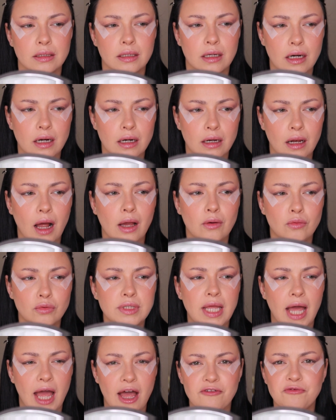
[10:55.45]
girl, I
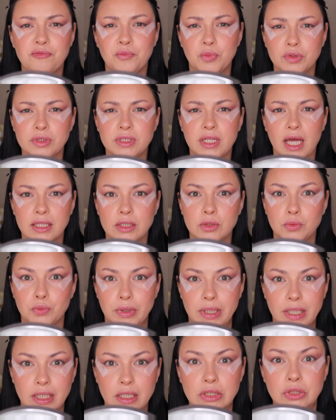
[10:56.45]
would have put that
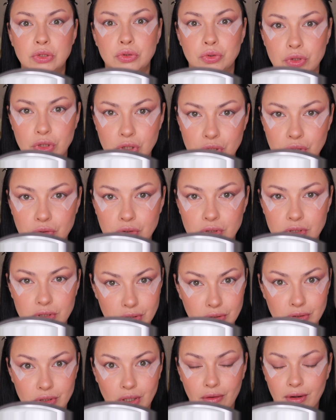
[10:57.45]
ring to
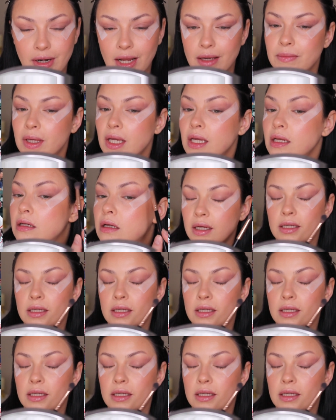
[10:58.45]
use, you know what I mean?